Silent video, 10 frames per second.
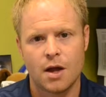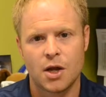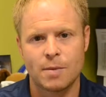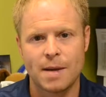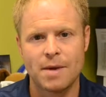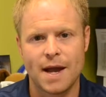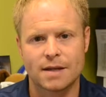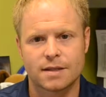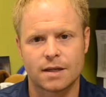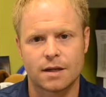You may be
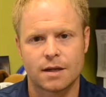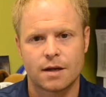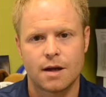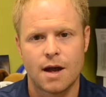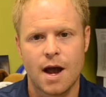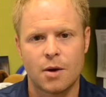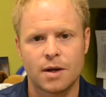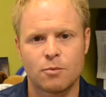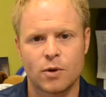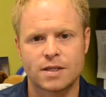asking, how
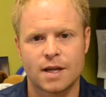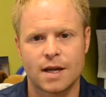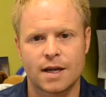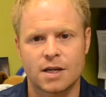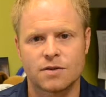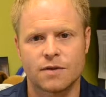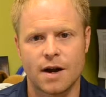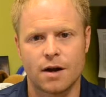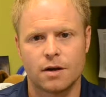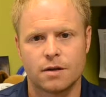can moist hay catch
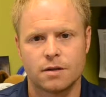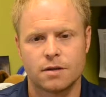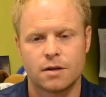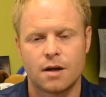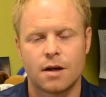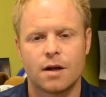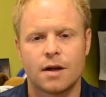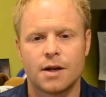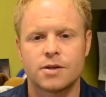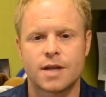fire?
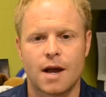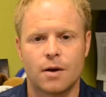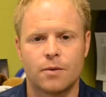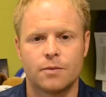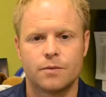Here's how.